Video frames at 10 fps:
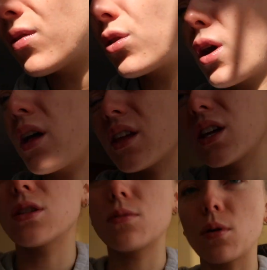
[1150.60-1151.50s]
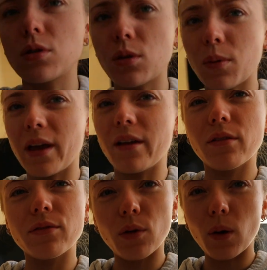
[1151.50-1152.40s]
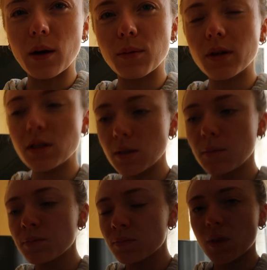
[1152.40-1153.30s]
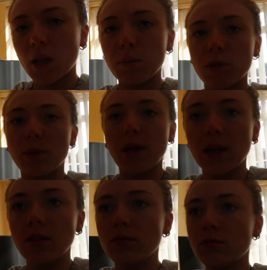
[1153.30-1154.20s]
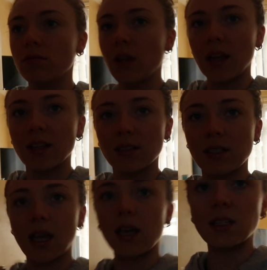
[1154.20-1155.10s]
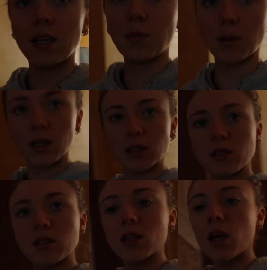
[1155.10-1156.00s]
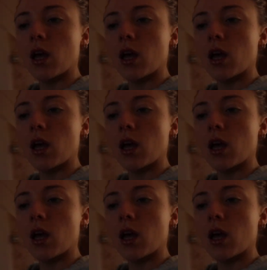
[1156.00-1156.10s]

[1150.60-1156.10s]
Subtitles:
even though I think you're supposed to wait 4 hours in between like taking tablets.